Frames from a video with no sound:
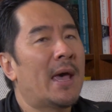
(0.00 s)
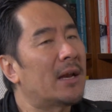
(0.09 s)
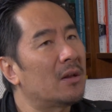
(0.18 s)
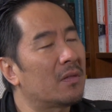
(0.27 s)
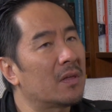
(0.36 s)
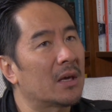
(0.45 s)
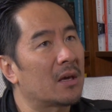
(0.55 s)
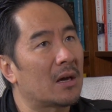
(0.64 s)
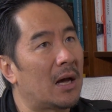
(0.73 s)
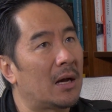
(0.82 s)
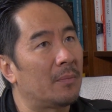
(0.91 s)
And you
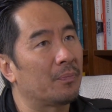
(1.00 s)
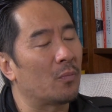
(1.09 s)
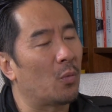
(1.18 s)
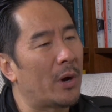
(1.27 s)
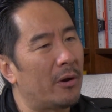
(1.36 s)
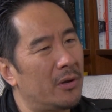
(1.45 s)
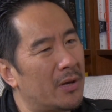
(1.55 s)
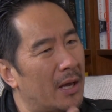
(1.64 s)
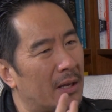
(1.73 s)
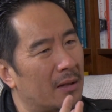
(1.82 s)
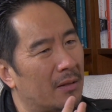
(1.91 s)
think, where are you
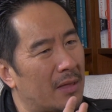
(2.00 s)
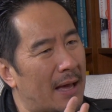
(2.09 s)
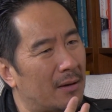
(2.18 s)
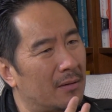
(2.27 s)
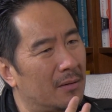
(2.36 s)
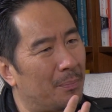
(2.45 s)
getting that